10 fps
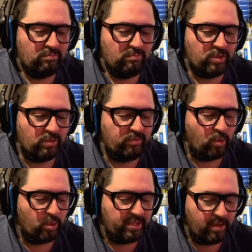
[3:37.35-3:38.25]
So
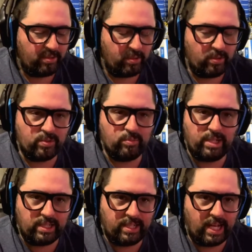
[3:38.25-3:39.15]
4 territories were
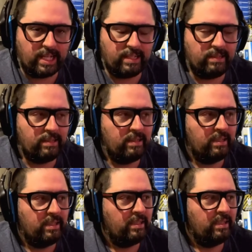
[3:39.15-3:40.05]
being attacked,
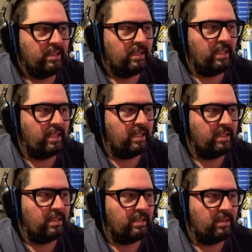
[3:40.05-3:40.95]

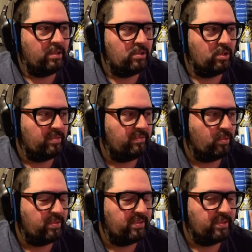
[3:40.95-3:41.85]
and the German
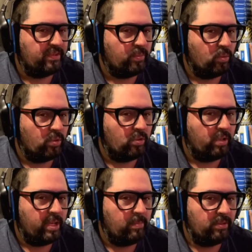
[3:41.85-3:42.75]
forces were
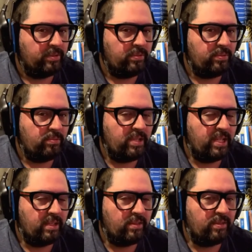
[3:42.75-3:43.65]
able to
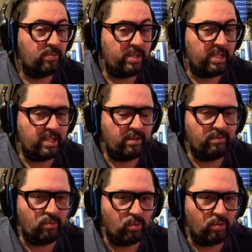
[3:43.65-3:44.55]
take 3 out of the
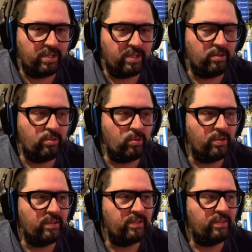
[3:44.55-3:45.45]
4
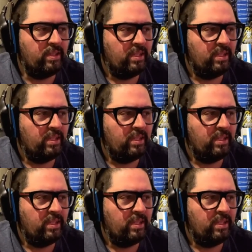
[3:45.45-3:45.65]
territories.